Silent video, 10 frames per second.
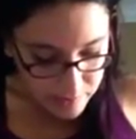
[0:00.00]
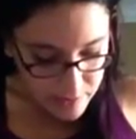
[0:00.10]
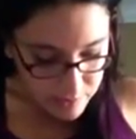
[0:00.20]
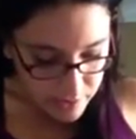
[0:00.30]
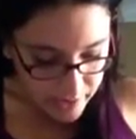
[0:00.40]

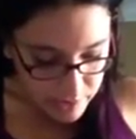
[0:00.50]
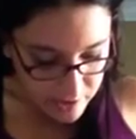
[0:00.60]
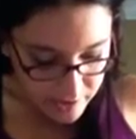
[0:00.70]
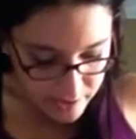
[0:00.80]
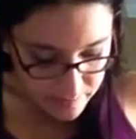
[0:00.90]
It's really
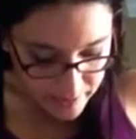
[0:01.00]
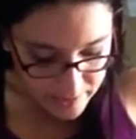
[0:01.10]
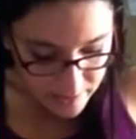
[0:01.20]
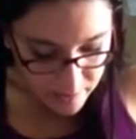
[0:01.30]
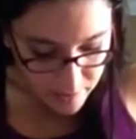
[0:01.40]
actually not as bad
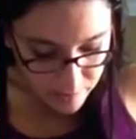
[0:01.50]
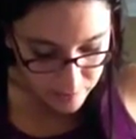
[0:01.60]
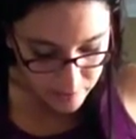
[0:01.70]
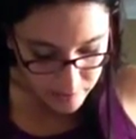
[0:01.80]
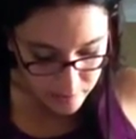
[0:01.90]
as I thought it
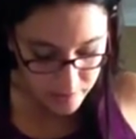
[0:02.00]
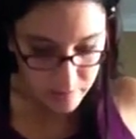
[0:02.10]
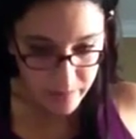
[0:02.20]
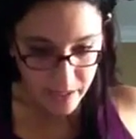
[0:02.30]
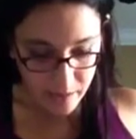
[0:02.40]
was going
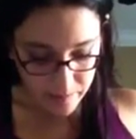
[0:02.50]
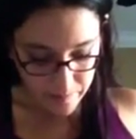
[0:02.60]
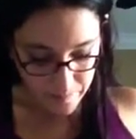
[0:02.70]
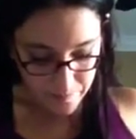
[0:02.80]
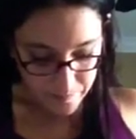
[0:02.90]
to be.
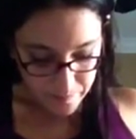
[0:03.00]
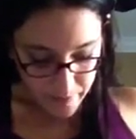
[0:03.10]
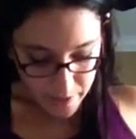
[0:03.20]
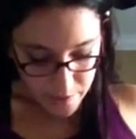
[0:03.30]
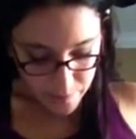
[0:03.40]

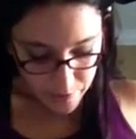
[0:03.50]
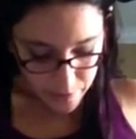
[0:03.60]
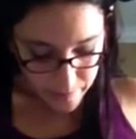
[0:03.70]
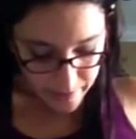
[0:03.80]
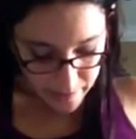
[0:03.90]
Just put a
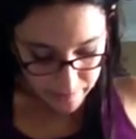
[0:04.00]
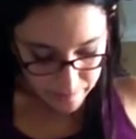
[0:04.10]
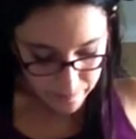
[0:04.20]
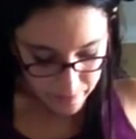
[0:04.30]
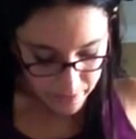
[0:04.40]
little bit
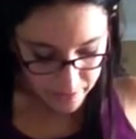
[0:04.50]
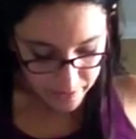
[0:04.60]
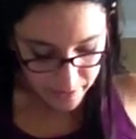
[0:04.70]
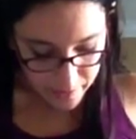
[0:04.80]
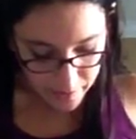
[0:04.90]
and then I
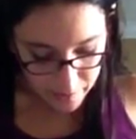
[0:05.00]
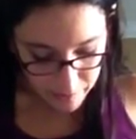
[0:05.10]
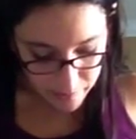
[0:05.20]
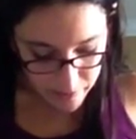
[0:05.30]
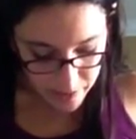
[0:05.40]
like kind of
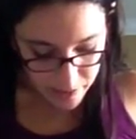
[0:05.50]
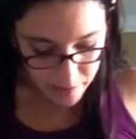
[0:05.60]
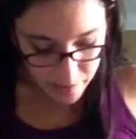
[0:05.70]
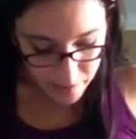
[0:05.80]
rub it in.